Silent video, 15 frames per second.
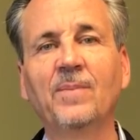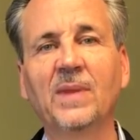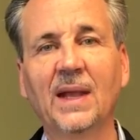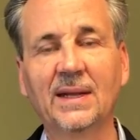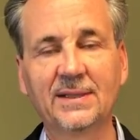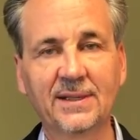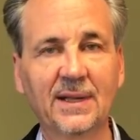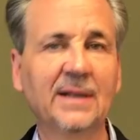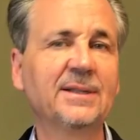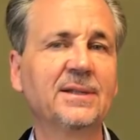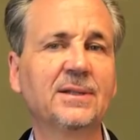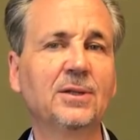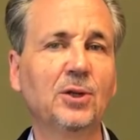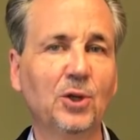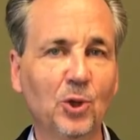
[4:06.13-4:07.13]
it
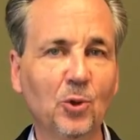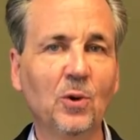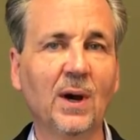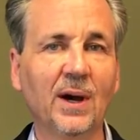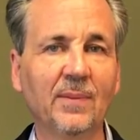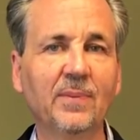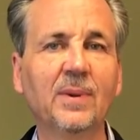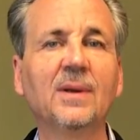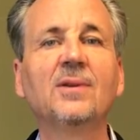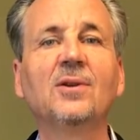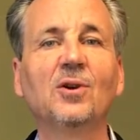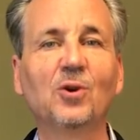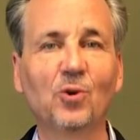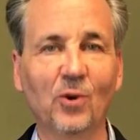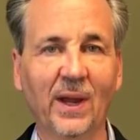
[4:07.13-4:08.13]
sets you up
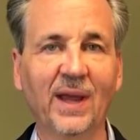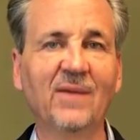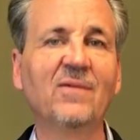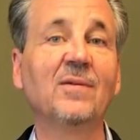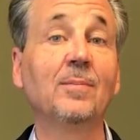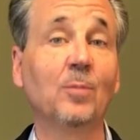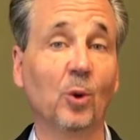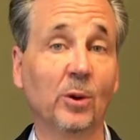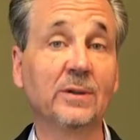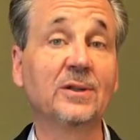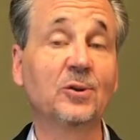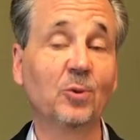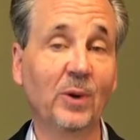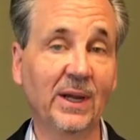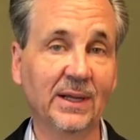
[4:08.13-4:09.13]
to crave more
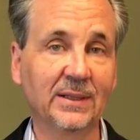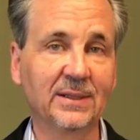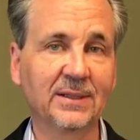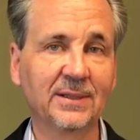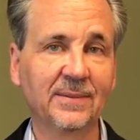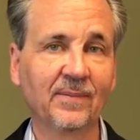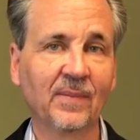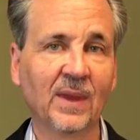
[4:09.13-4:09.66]
sweets.